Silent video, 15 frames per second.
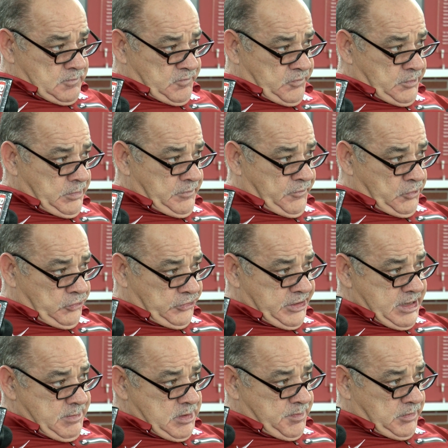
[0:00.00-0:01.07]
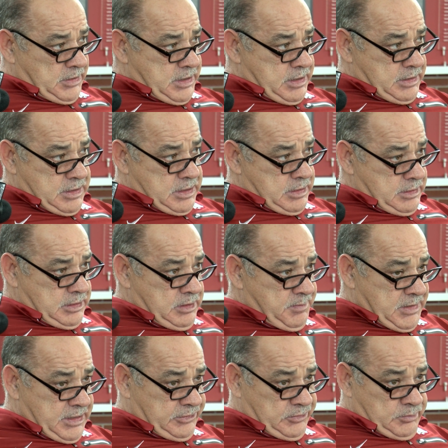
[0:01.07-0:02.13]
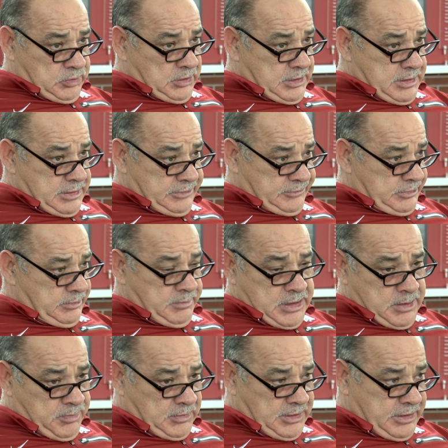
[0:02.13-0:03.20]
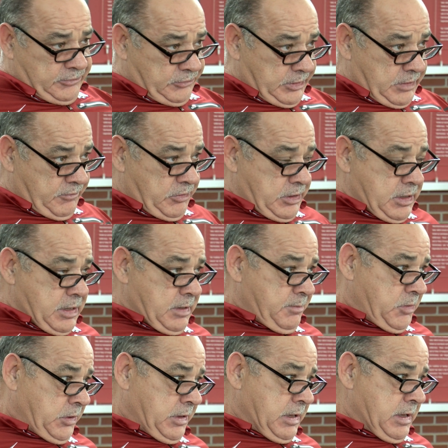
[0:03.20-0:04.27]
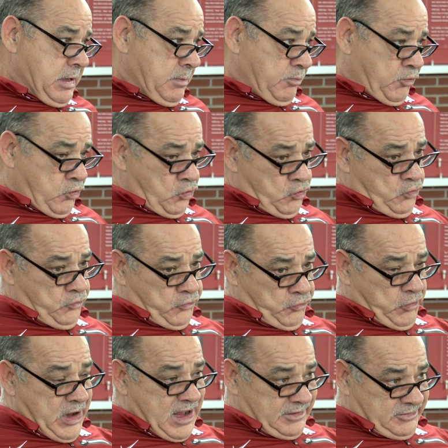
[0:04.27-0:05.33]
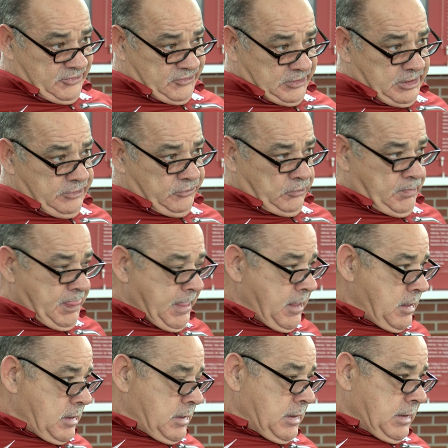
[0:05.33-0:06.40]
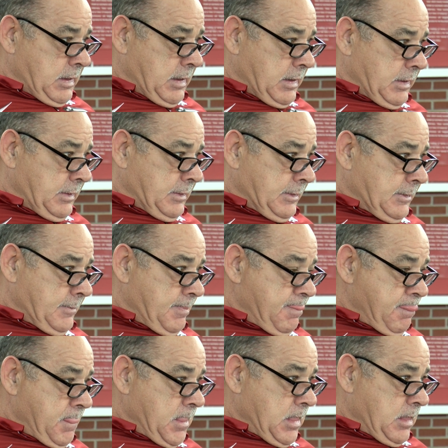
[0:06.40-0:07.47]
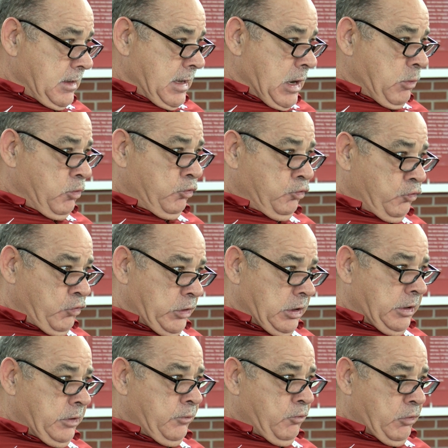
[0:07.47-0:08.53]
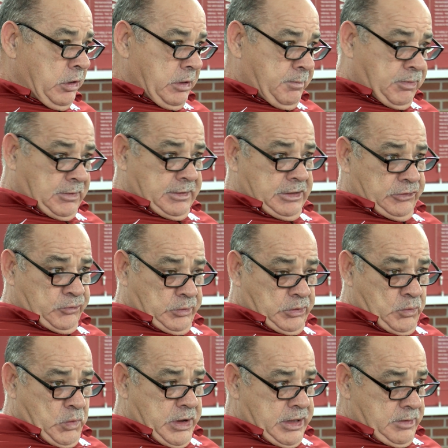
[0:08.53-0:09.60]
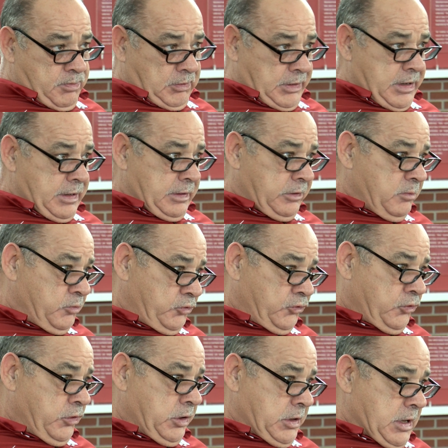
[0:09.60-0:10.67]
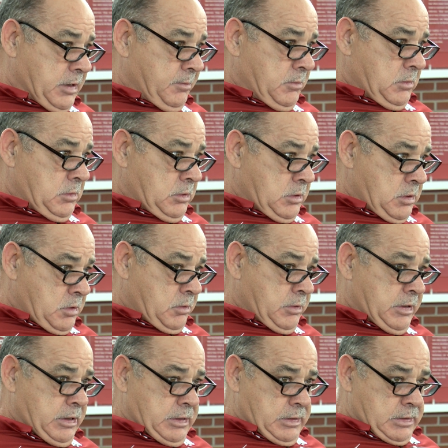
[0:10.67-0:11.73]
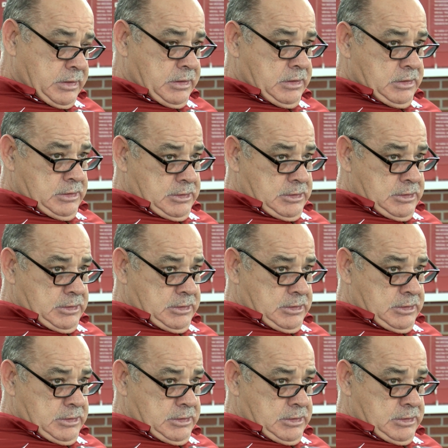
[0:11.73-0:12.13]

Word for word: from the first game he played in, and he made some plays, and he made plays in every game, but he improved throughout the season. And uh, I was really, really pleased with the way he played in the Missouri game. You know, he uh,